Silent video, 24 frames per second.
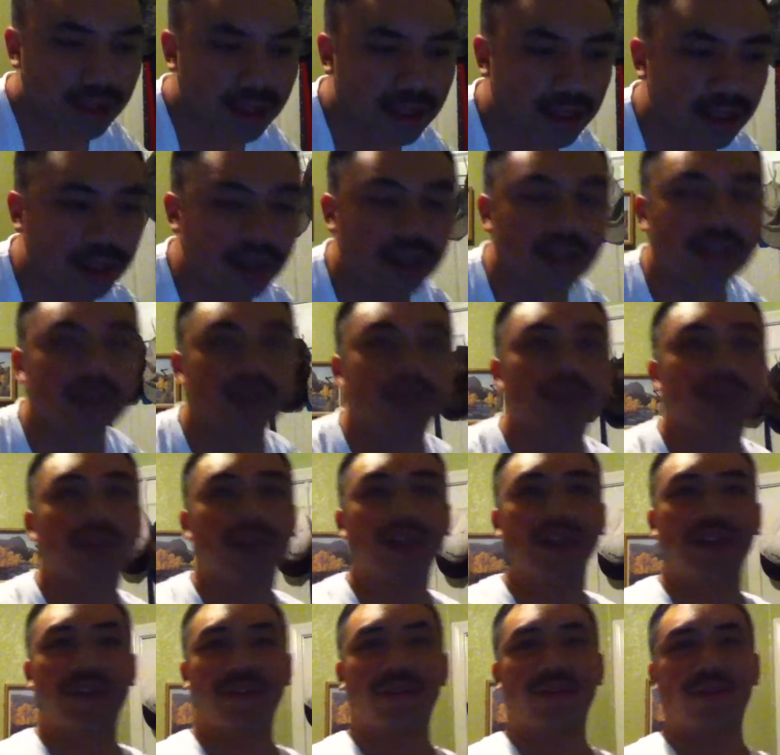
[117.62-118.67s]
And uh,
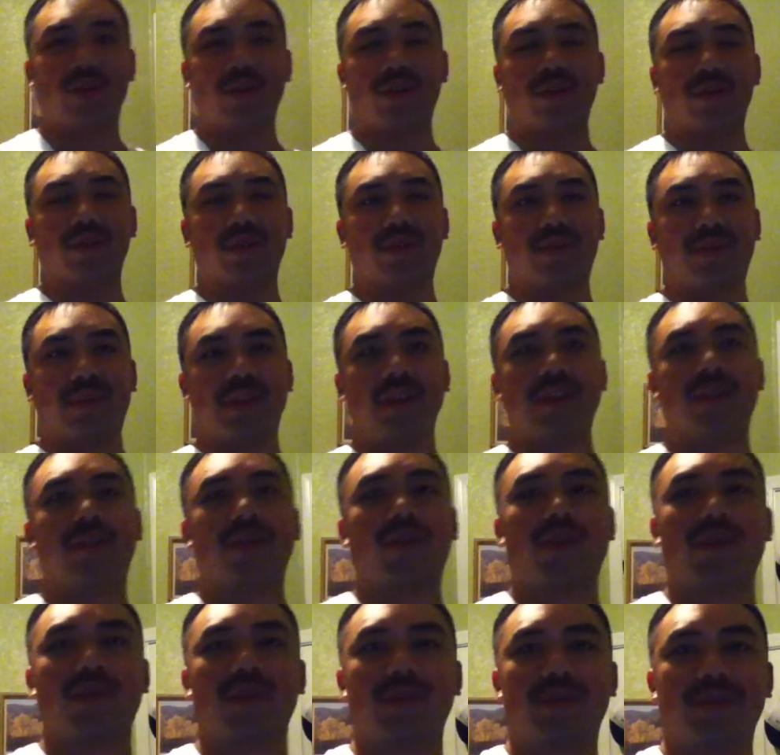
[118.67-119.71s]
I like Thor was I thought
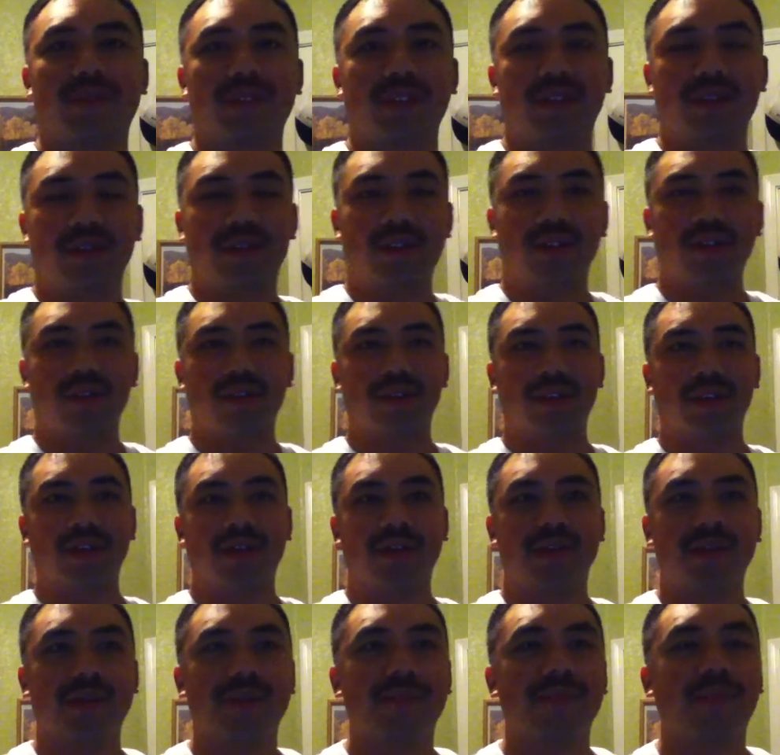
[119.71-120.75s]
Thor was pretty good too. Like
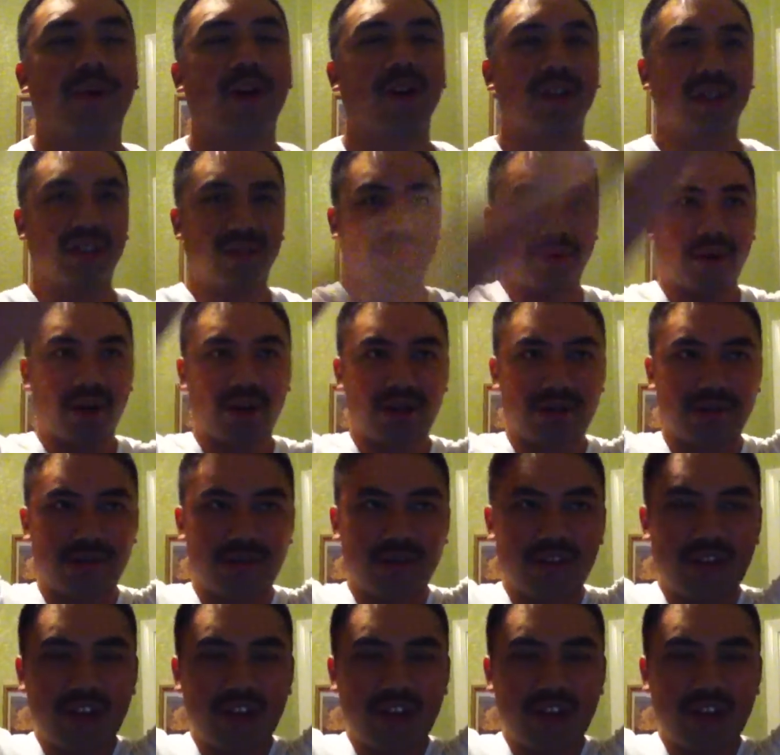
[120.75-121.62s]
uh, Marty Spark.